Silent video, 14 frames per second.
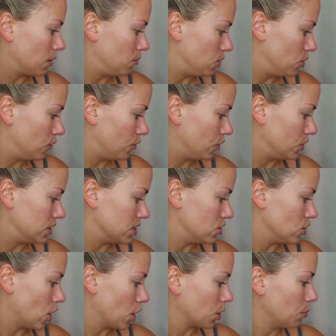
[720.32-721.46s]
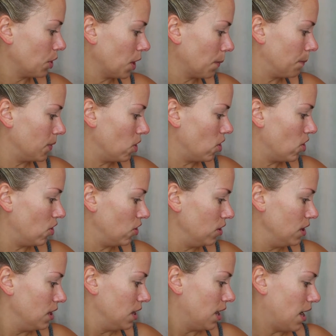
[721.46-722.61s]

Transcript: and Beautiful is the dark purple.